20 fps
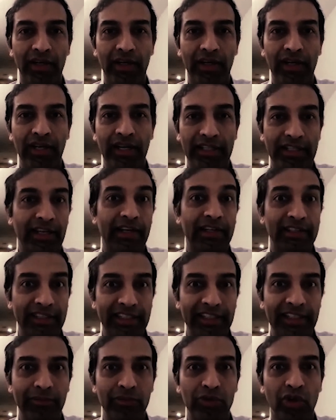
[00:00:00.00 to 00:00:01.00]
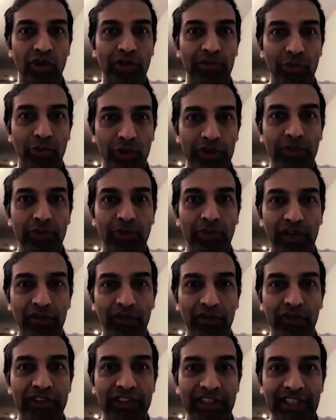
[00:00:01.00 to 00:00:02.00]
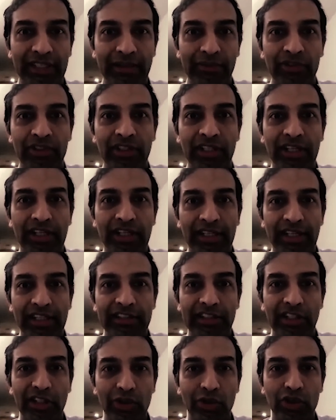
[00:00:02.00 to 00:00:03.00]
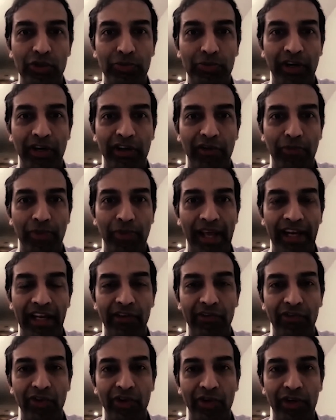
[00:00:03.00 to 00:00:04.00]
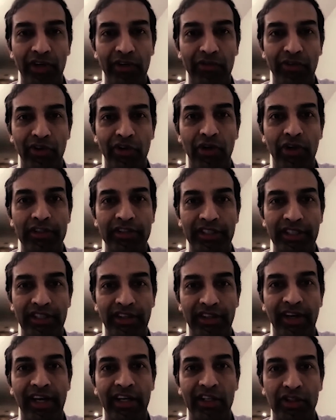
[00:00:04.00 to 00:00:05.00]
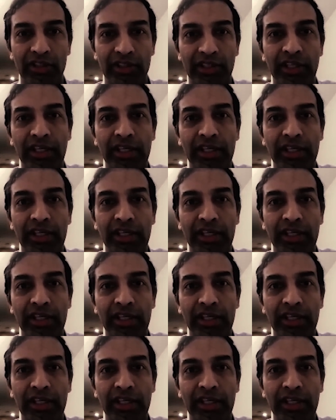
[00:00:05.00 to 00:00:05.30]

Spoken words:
entire teams or more than one of your teams is a huge part of planning for call center action.